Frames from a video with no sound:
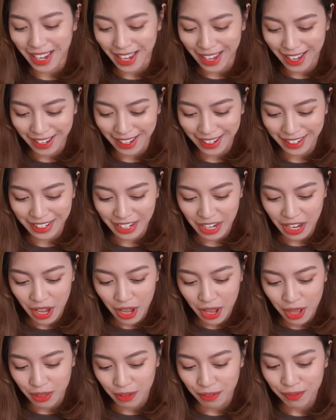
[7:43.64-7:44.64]
And
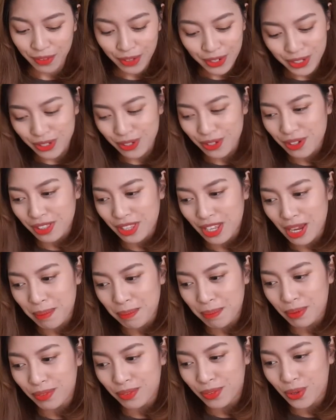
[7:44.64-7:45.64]
the first song they
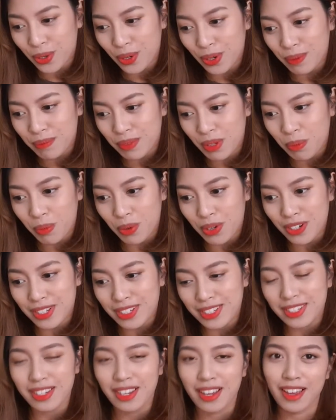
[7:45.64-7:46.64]
performed
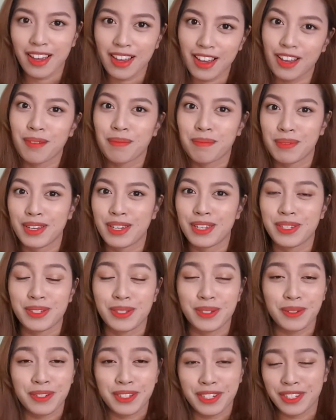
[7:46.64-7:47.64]
was Happy,
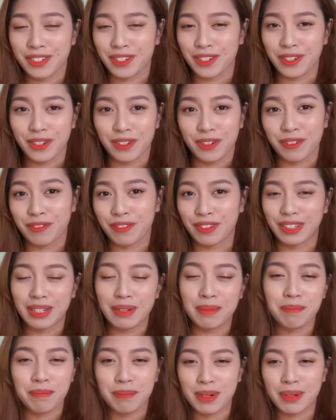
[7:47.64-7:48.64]
so it started off
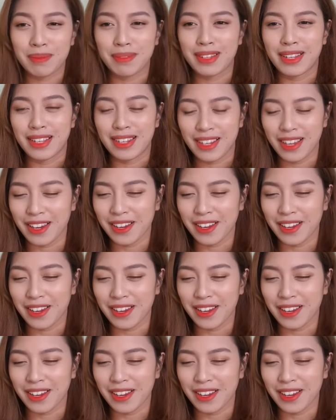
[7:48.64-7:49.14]
really bubbly and